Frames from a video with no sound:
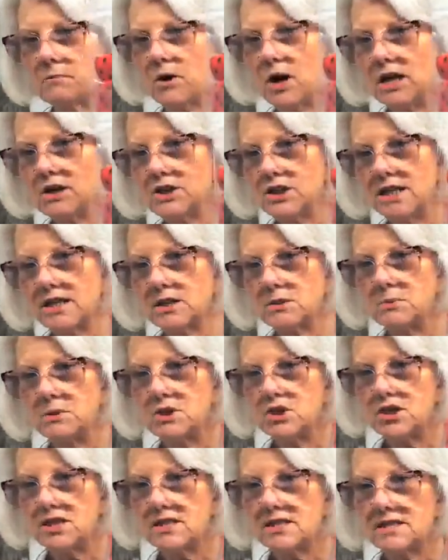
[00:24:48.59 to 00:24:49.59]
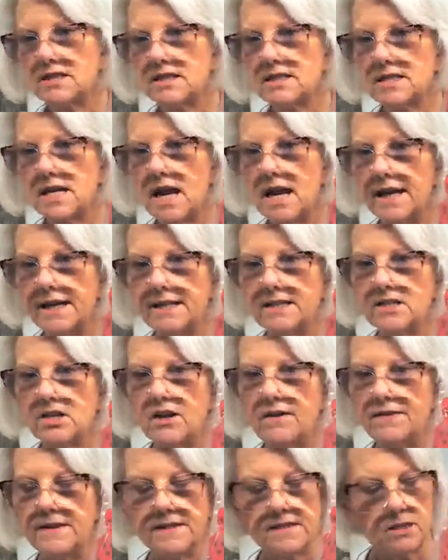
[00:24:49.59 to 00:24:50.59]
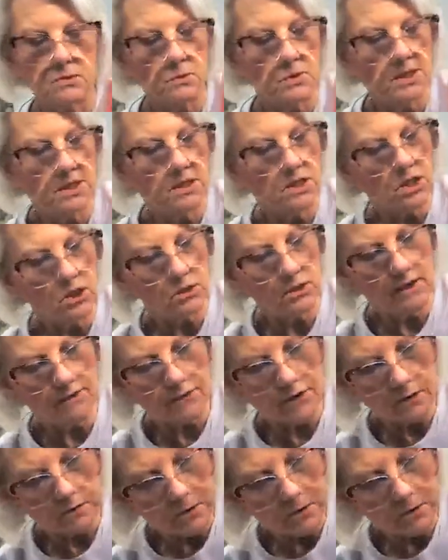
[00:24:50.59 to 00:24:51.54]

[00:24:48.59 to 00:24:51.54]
projects with just the signs on this one. 2 different